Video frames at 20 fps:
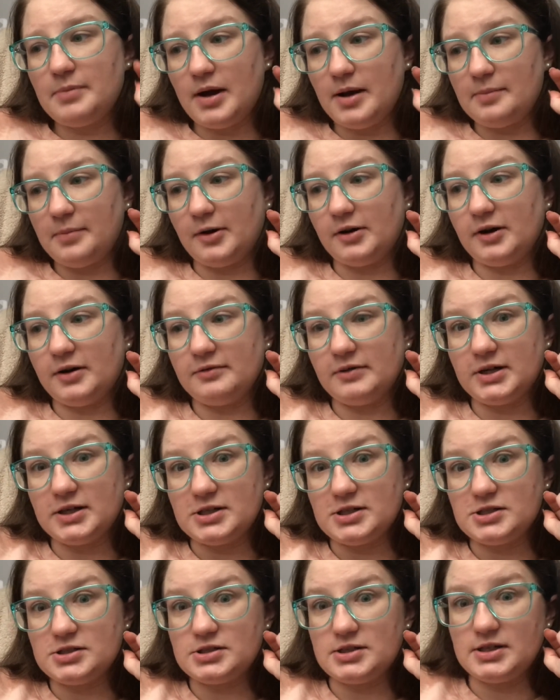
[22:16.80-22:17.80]
on over
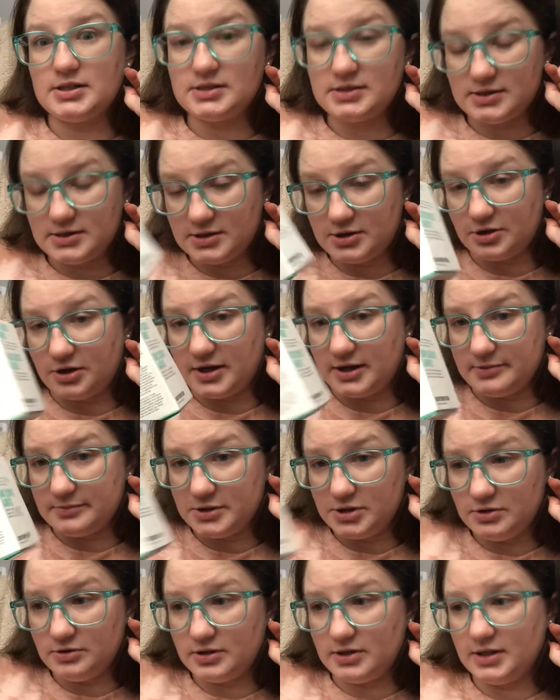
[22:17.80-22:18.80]
in Instagram
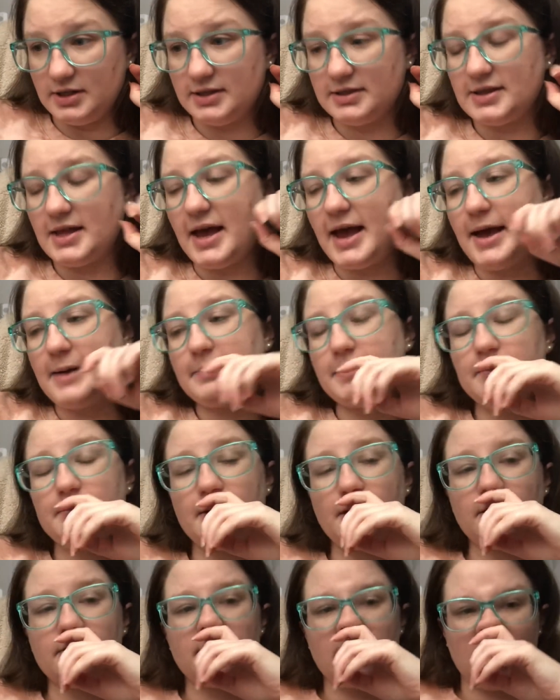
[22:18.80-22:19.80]
so you can get the Happy
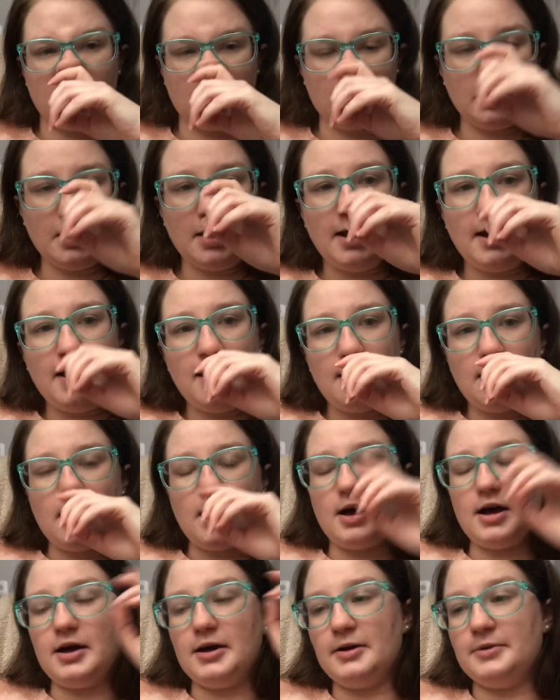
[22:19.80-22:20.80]
Mail thing.
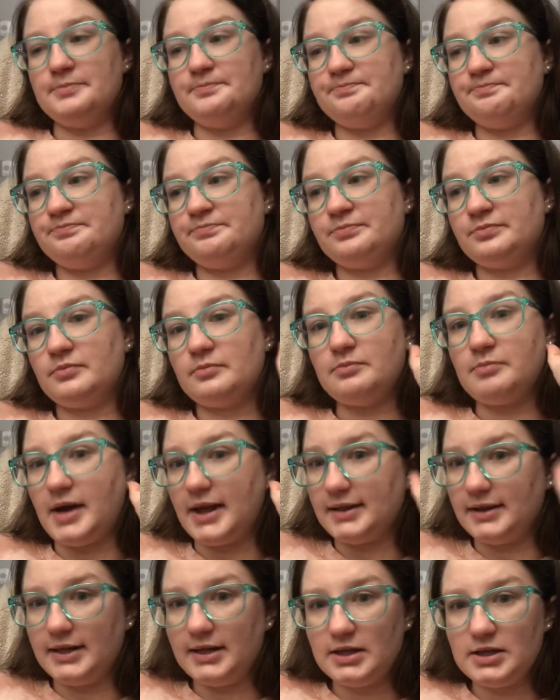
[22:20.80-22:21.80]
My
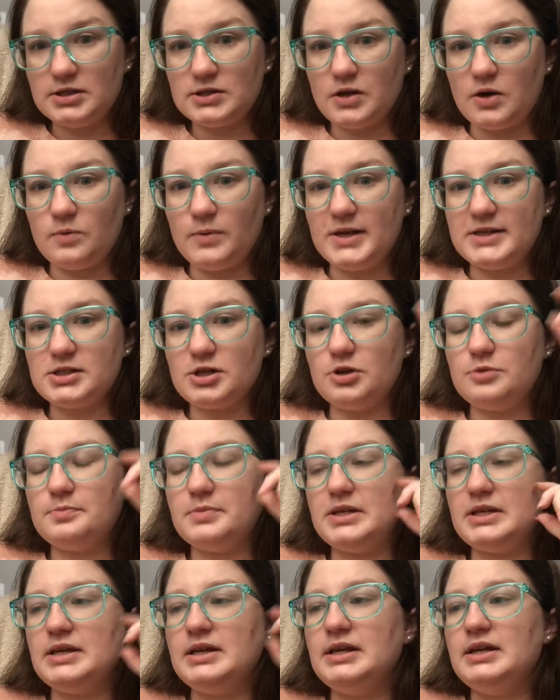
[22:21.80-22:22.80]
link is always
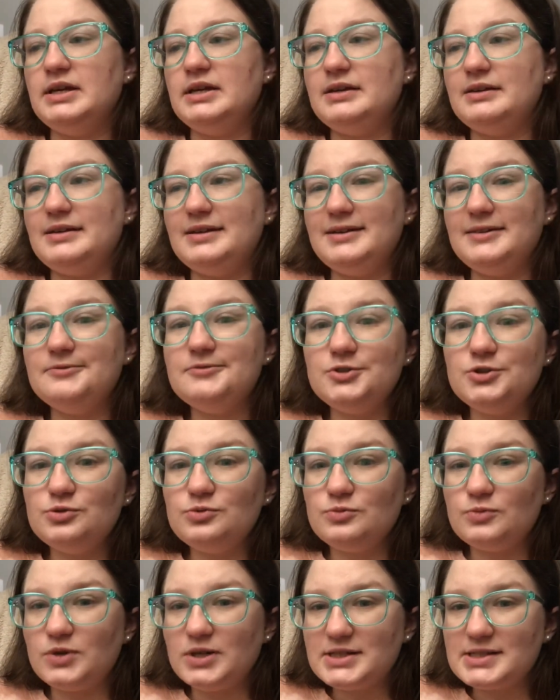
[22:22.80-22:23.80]
open. If you
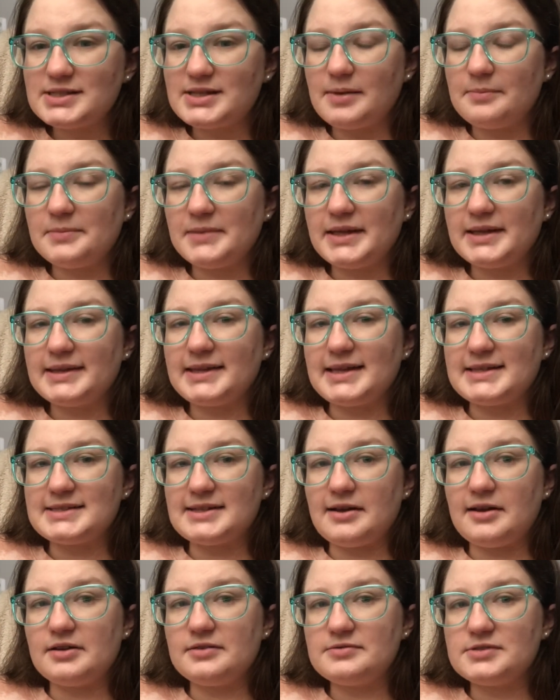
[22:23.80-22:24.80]
want something that's
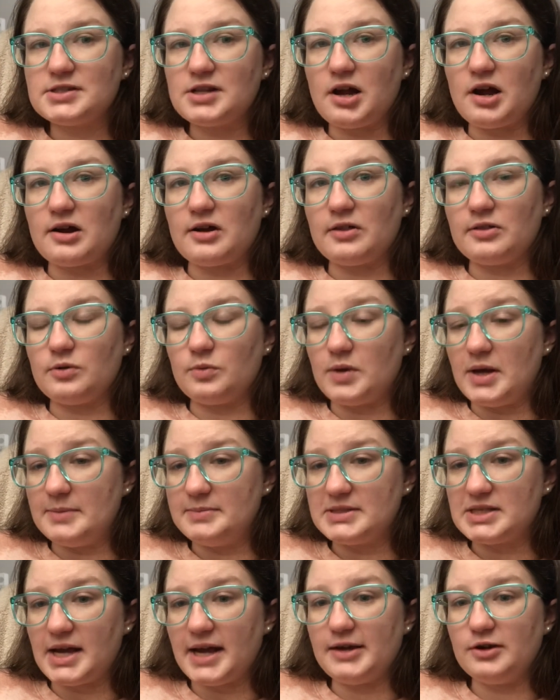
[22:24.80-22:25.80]
out of stock on the
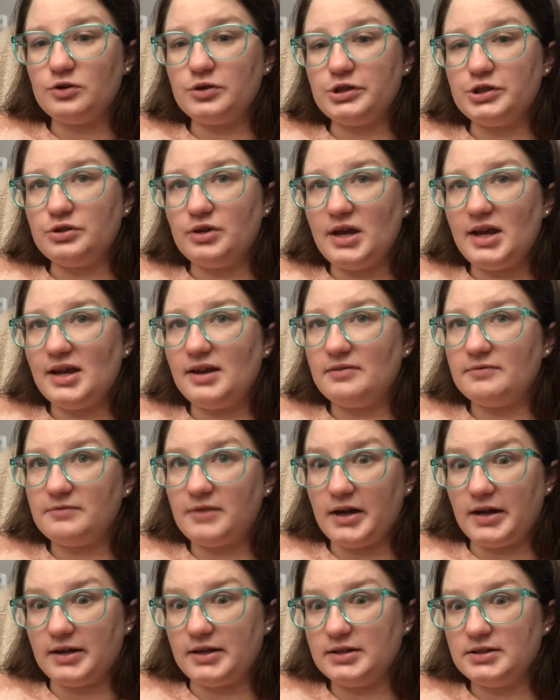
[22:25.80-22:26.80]
website or you can't
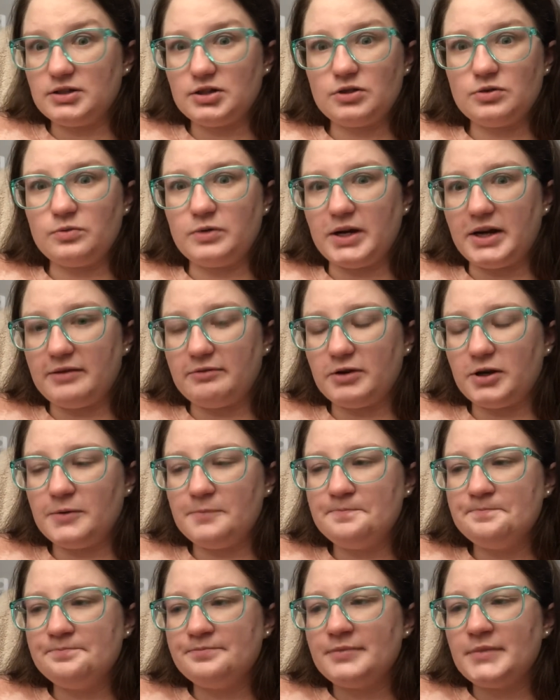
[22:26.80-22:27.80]
find or whatever,
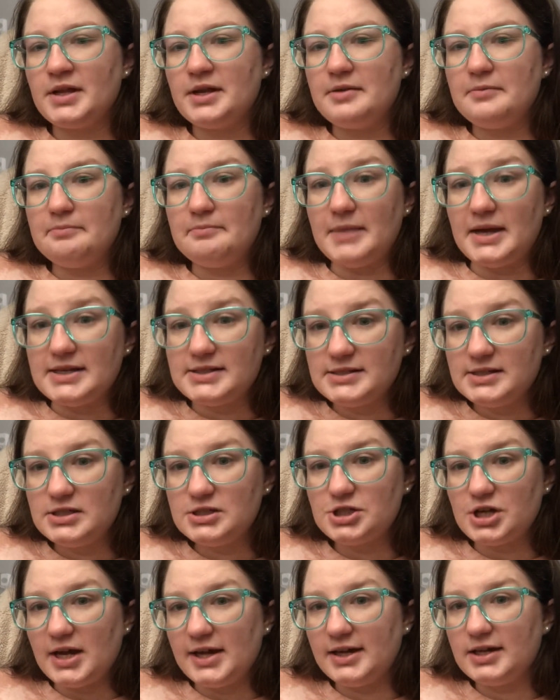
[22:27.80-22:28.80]

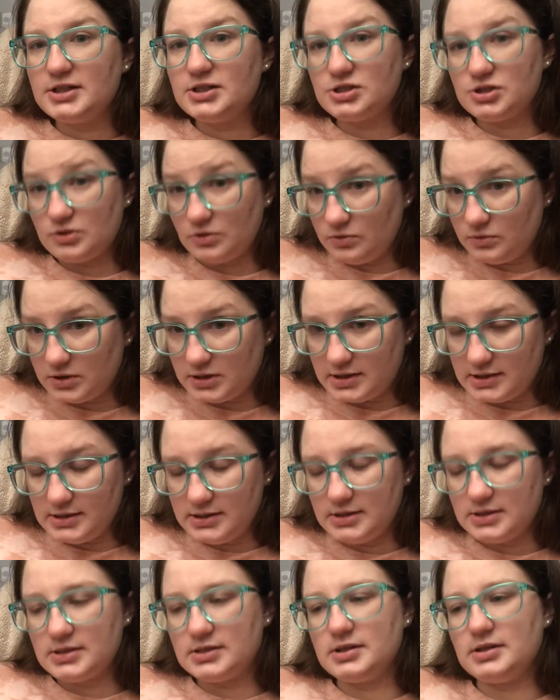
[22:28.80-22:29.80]
message a
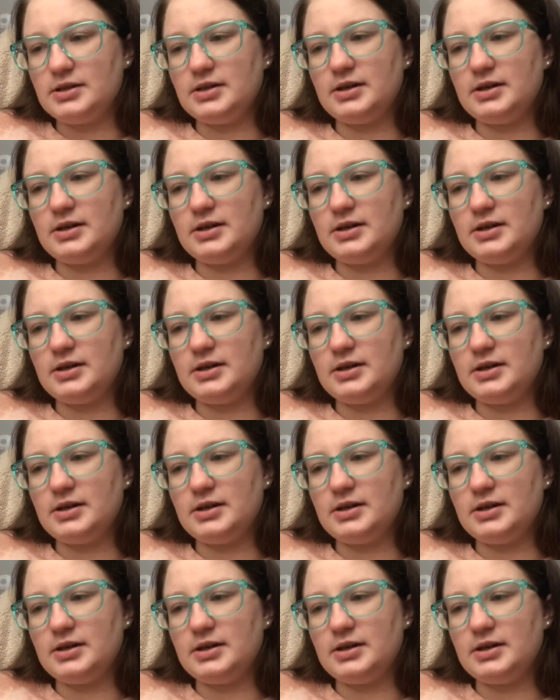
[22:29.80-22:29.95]
consultant,